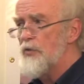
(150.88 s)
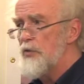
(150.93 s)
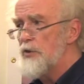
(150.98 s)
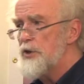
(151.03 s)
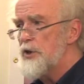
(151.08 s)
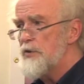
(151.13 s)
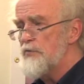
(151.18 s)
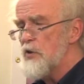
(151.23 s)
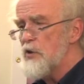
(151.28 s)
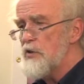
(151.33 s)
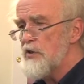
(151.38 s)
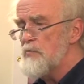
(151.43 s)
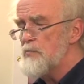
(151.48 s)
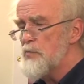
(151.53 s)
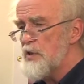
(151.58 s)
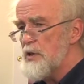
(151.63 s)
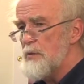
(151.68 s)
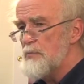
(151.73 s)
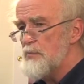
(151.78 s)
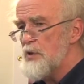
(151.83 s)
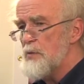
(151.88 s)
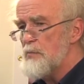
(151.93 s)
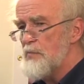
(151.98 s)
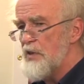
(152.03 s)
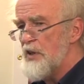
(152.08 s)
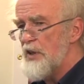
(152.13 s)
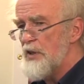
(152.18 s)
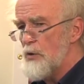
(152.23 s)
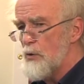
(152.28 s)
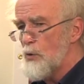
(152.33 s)
you've got some symptoms
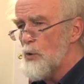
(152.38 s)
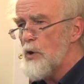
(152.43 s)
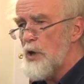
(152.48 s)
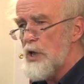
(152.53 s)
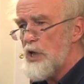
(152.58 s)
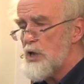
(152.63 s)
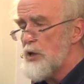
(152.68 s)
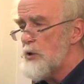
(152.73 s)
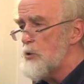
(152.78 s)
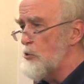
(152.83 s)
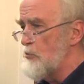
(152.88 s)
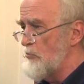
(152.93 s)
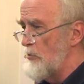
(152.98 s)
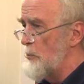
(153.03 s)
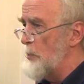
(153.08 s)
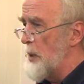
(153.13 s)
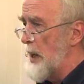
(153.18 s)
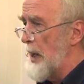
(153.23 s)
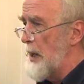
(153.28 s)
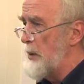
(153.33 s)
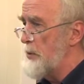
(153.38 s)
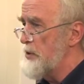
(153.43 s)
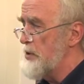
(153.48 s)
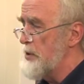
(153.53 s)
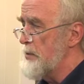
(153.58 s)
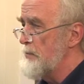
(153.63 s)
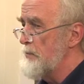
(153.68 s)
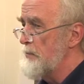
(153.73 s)
they're not quite sure about.